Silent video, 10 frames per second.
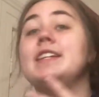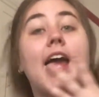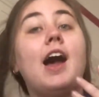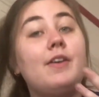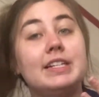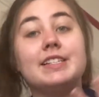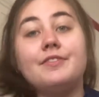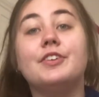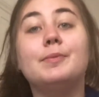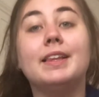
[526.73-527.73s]
now as I'm
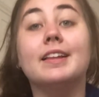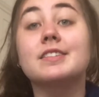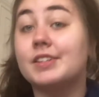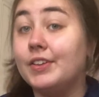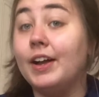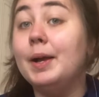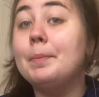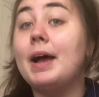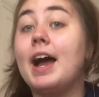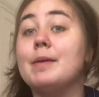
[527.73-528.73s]
filming this
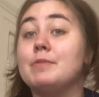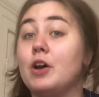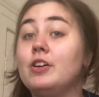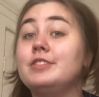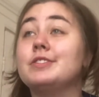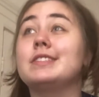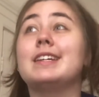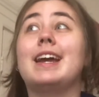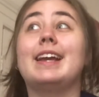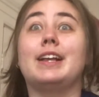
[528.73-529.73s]
clip, I'm not
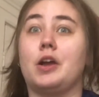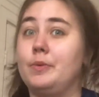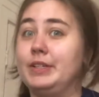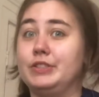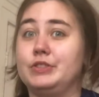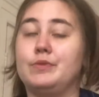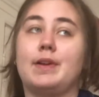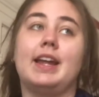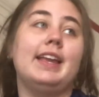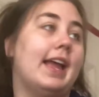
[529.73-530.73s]
going to
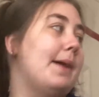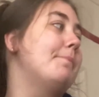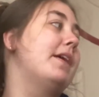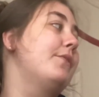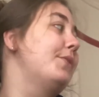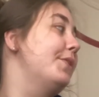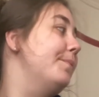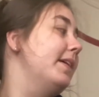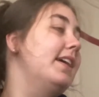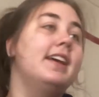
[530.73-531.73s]
write yet. My
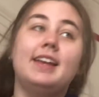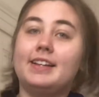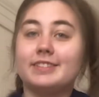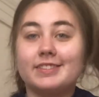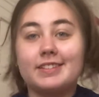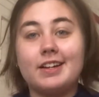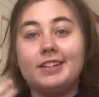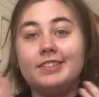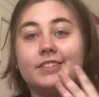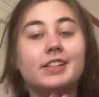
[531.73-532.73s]
room is
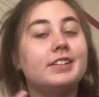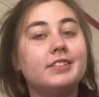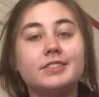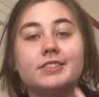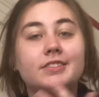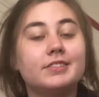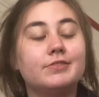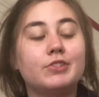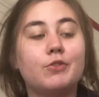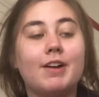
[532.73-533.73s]
kind of
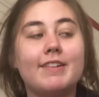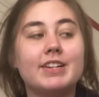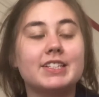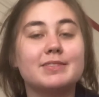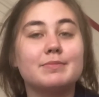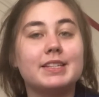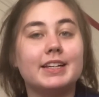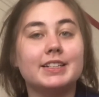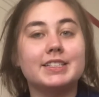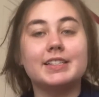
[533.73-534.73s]
requiring some
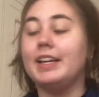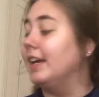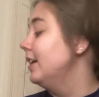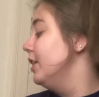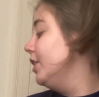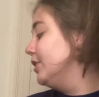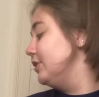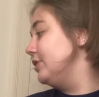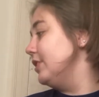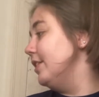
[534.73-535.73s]
TLC,
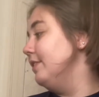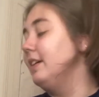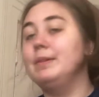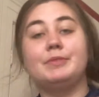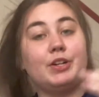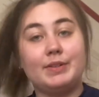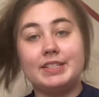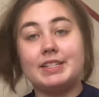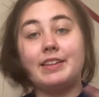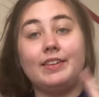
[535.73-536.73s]
so I'm
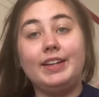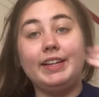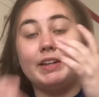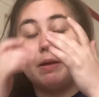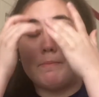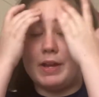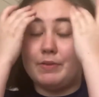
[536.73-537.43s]
going to clean my